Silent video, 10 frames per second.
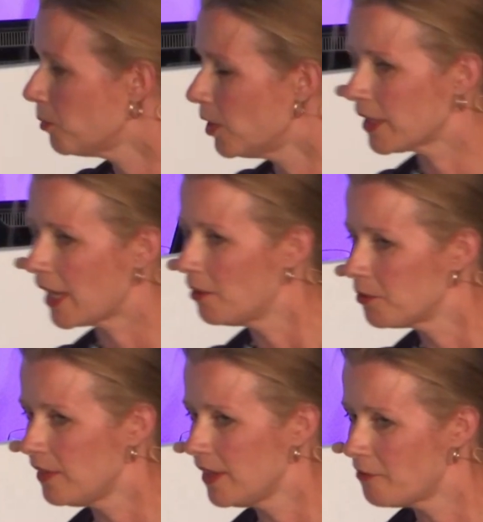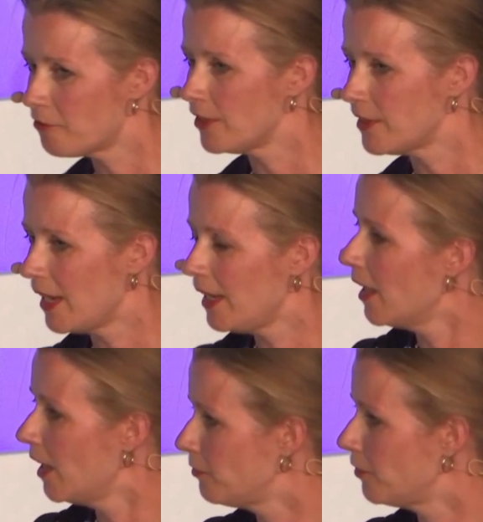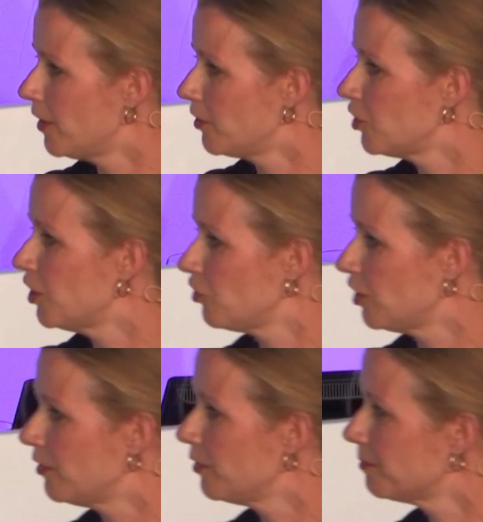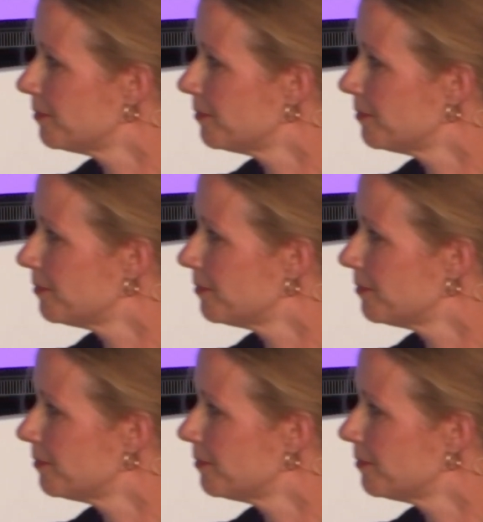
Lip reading: work out in the everyday life of our churches?